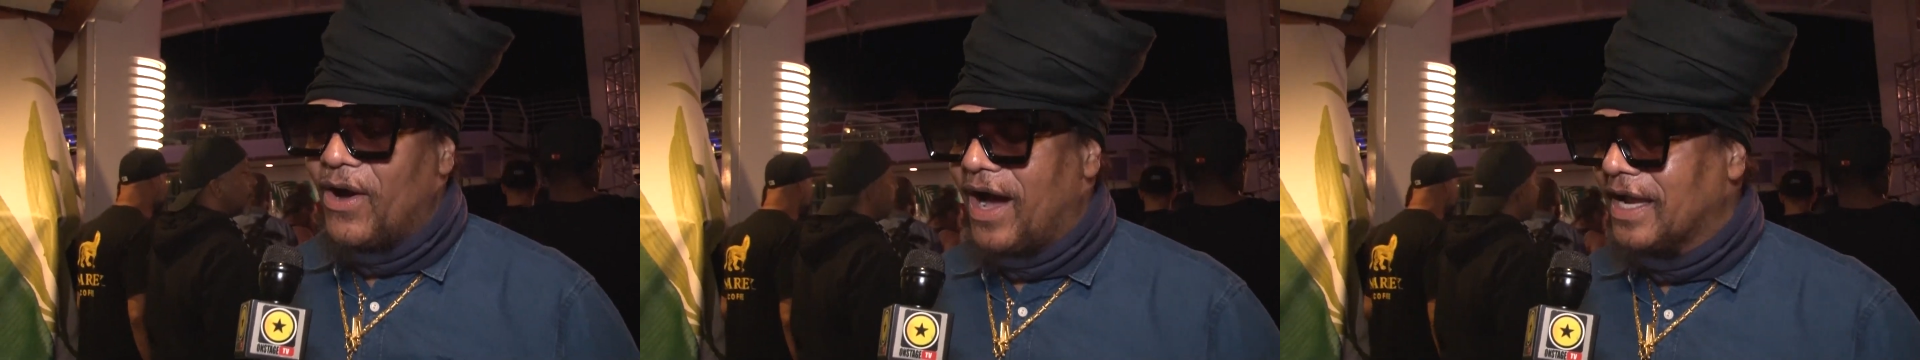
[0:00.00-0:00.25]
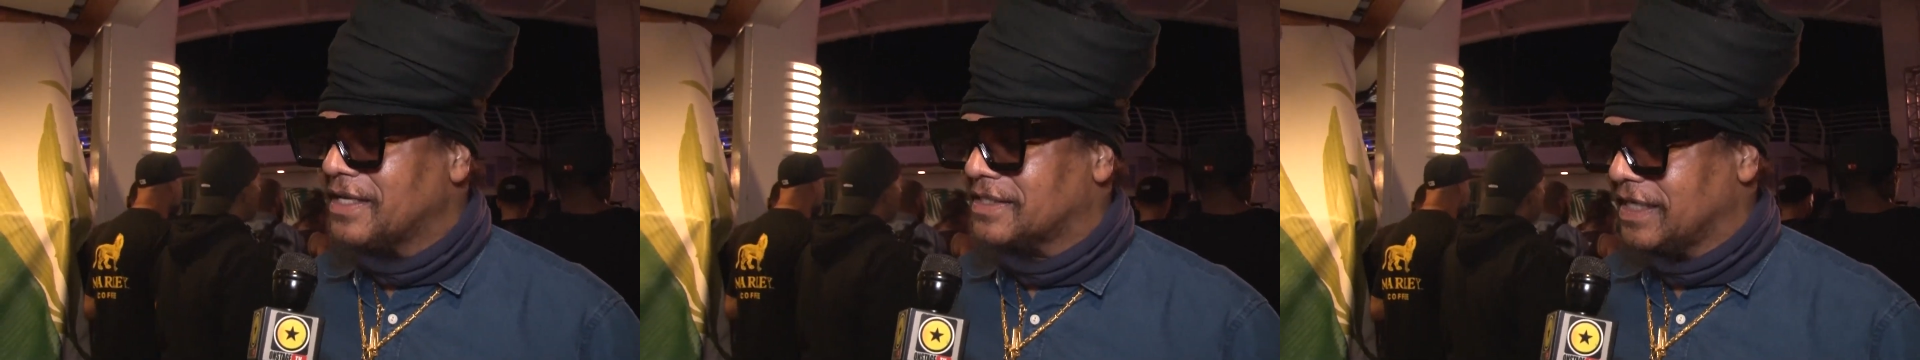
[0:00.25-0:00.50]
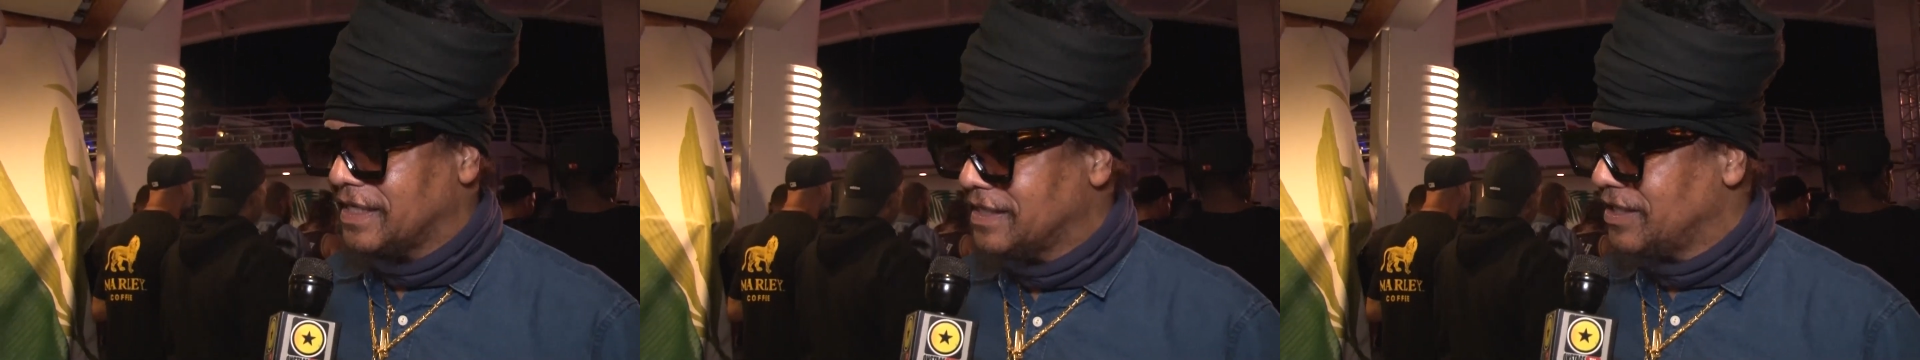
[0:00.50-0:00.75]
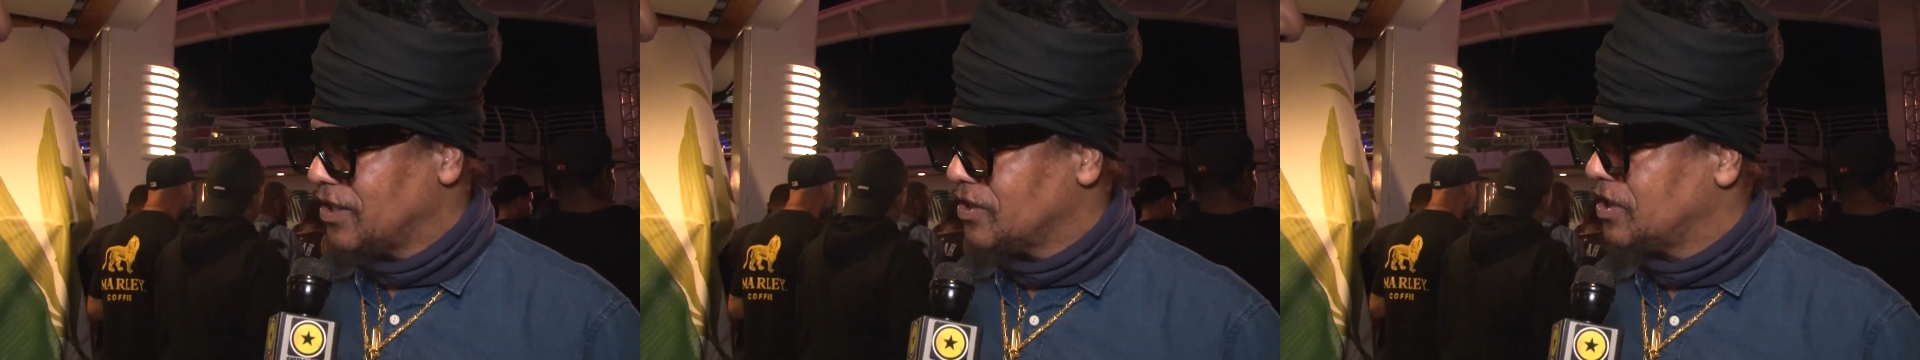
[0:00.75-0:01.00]
honestly,
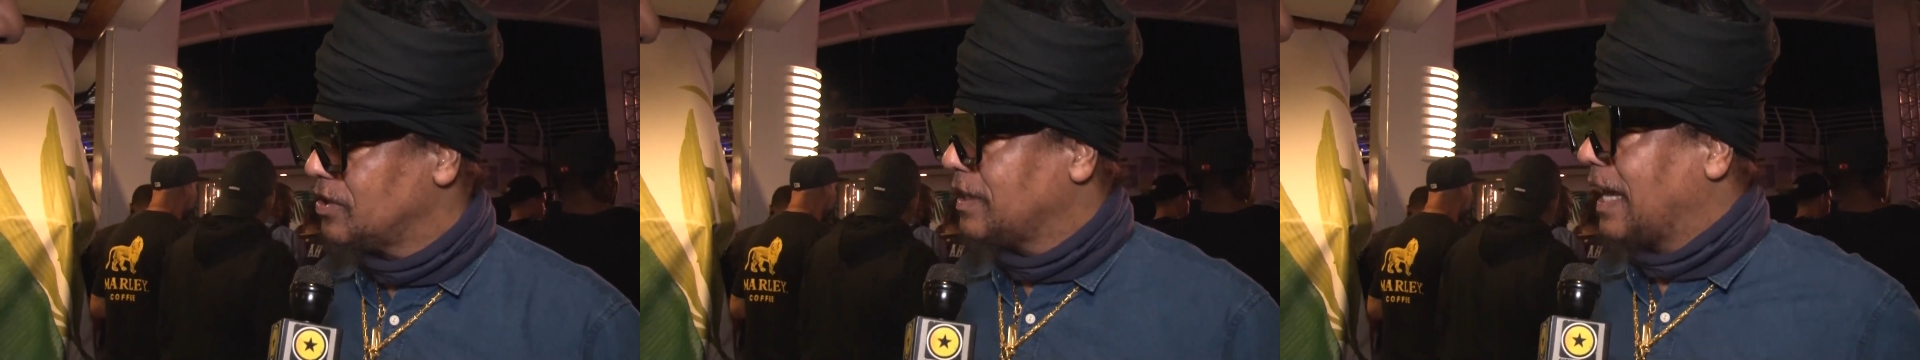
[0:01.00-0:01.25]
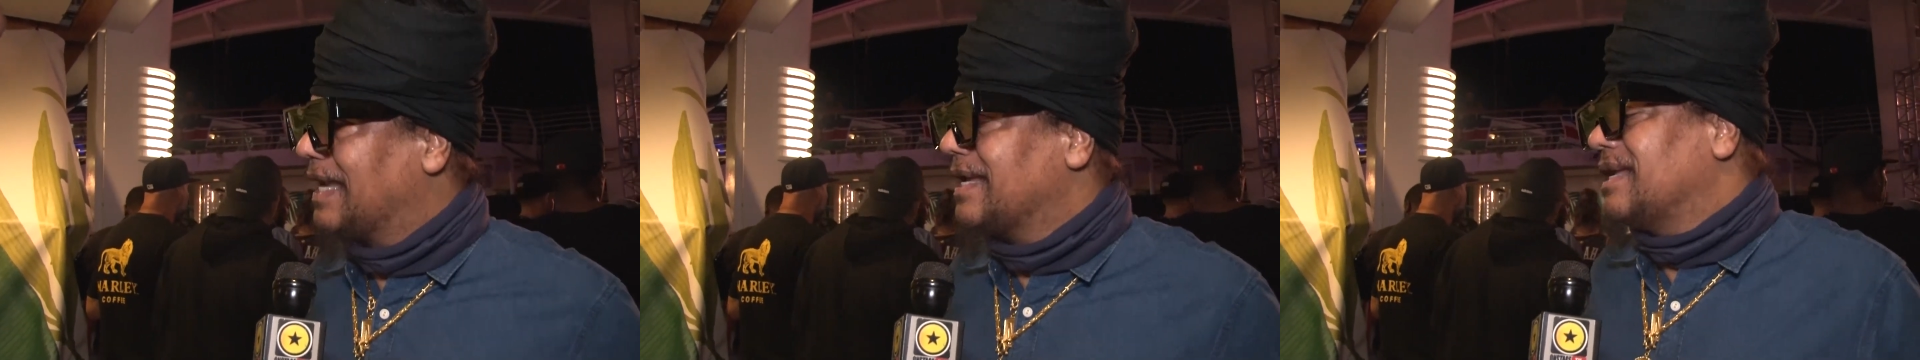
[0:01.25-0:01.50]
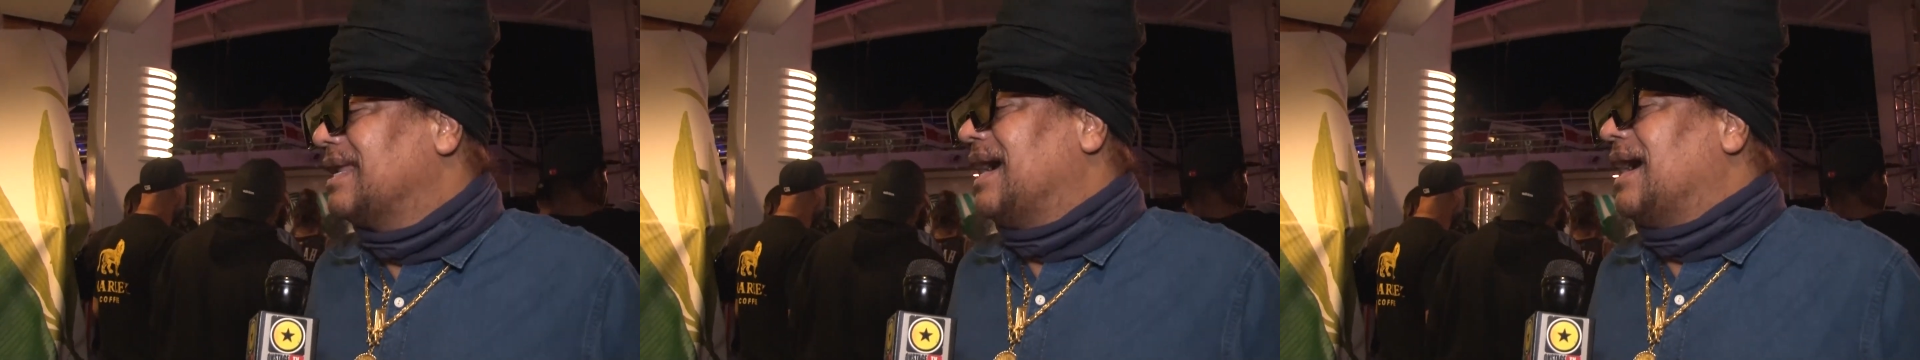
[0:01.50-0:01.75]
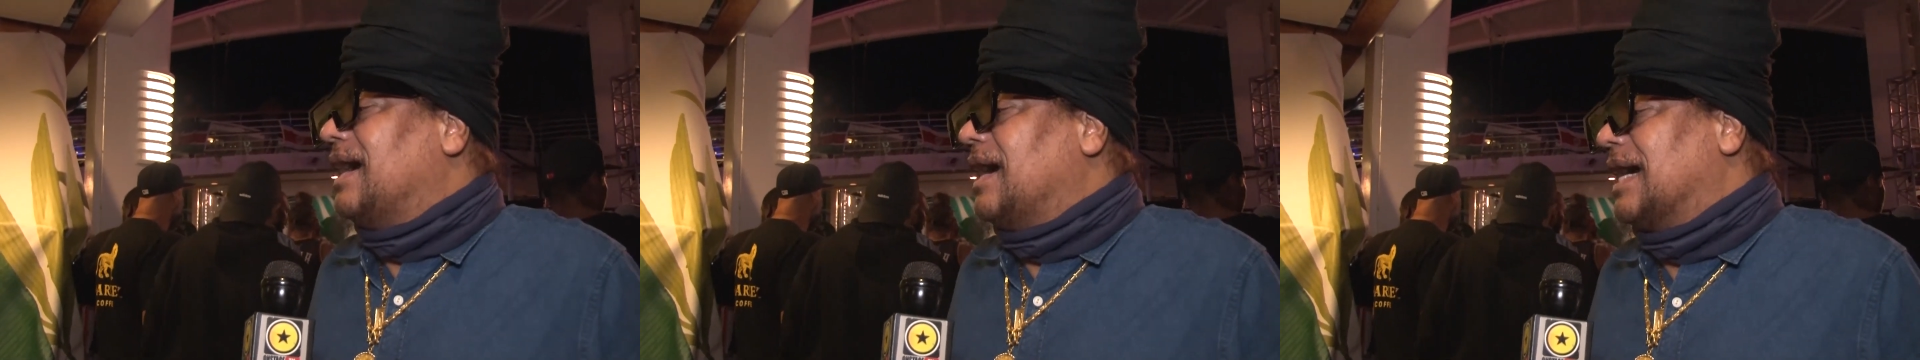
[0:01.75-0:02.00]
you know, you, and then
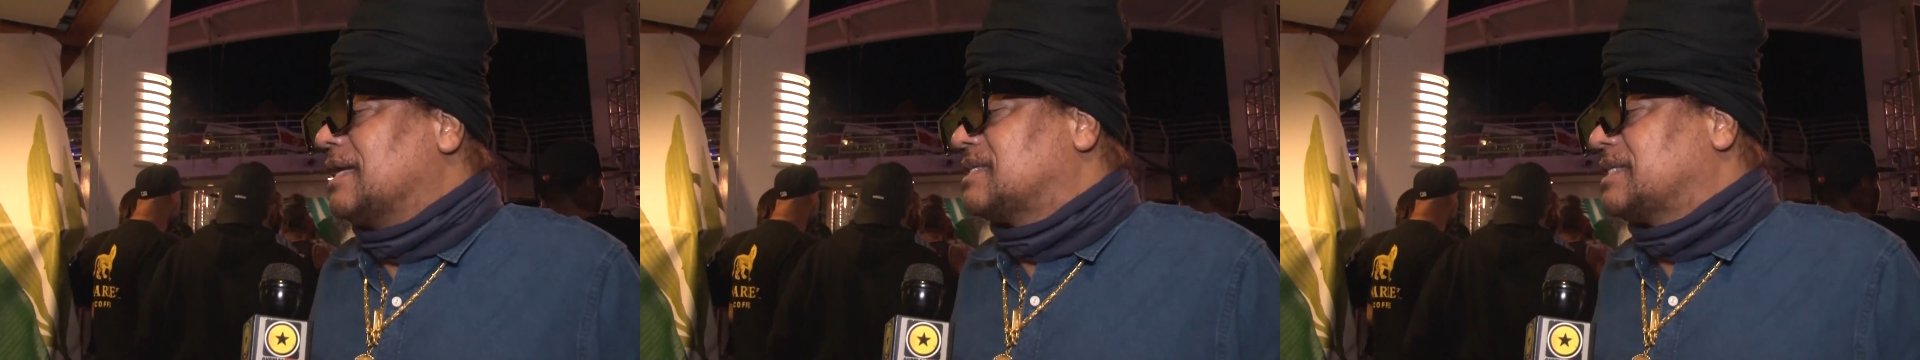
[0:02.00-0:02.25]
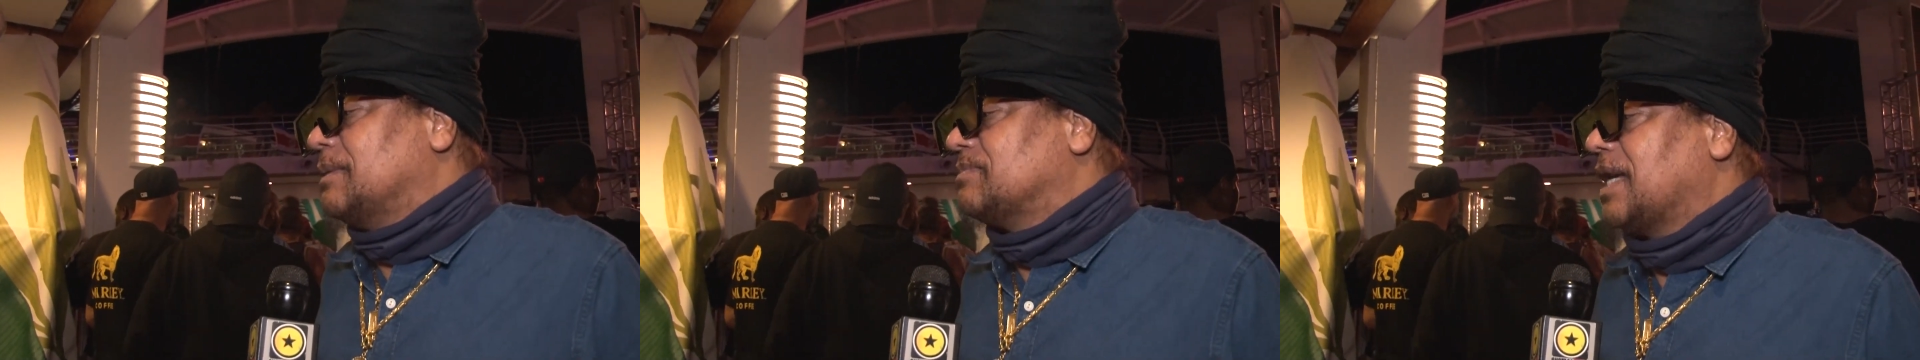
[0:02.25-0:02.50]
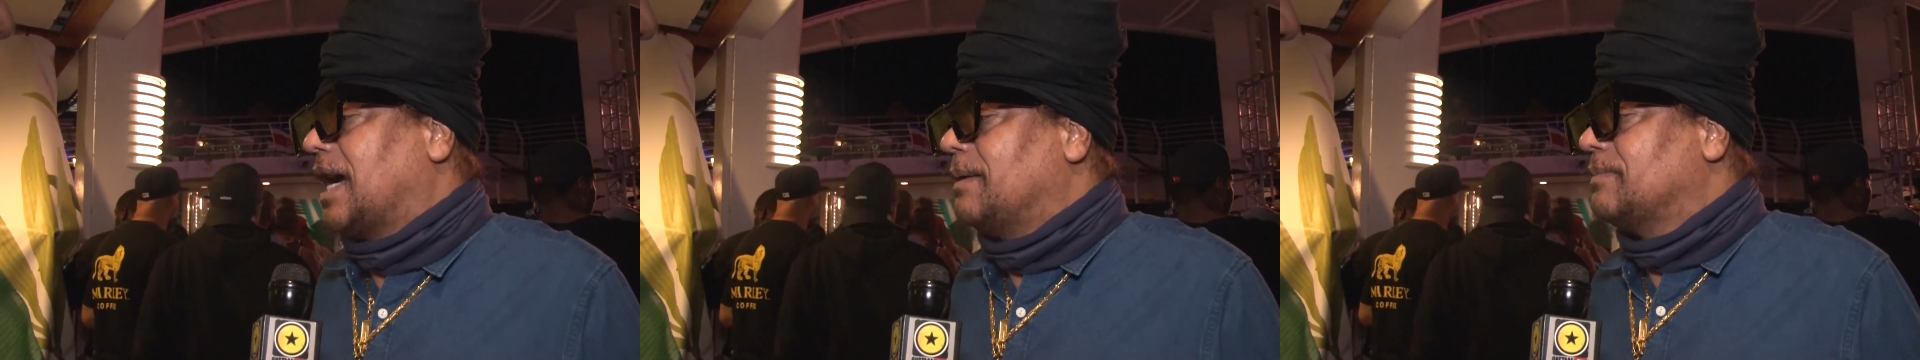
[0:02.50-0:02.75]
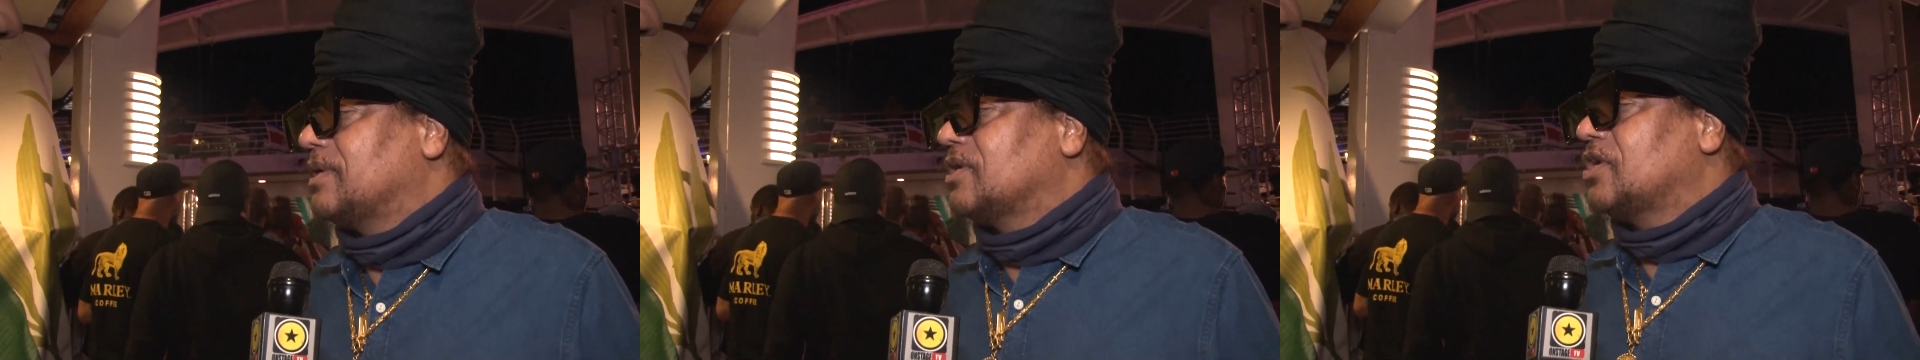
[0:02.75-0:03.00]
at the same time,